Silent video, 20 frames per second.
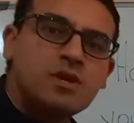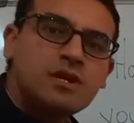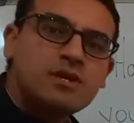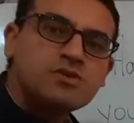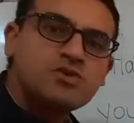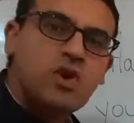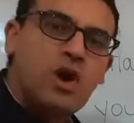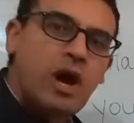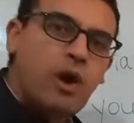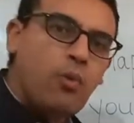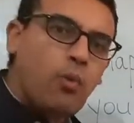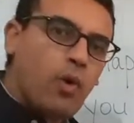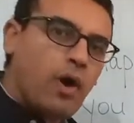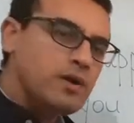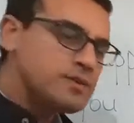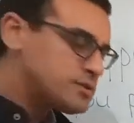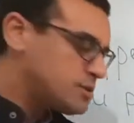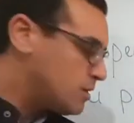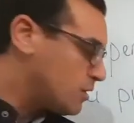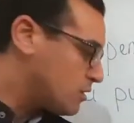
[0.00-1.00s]
So I
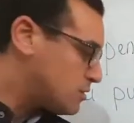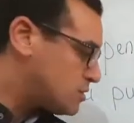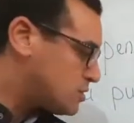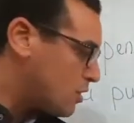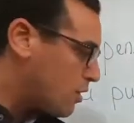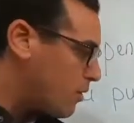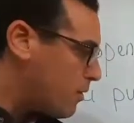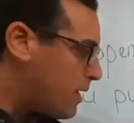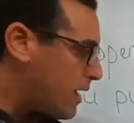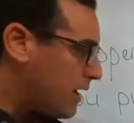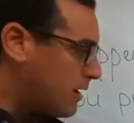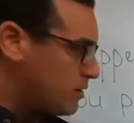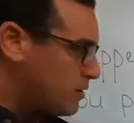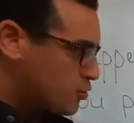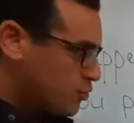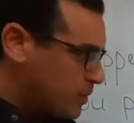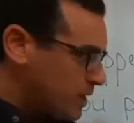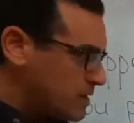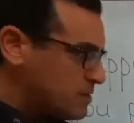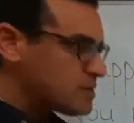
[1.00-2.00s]
want you to
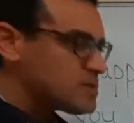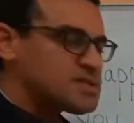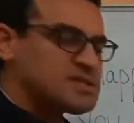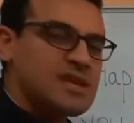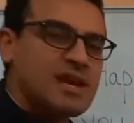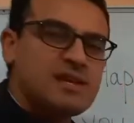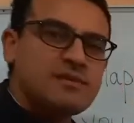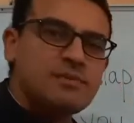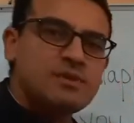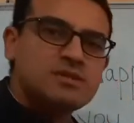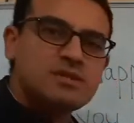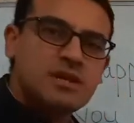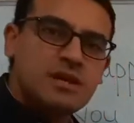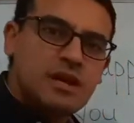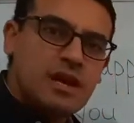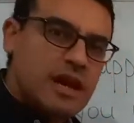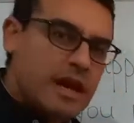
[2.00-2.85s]
read the statement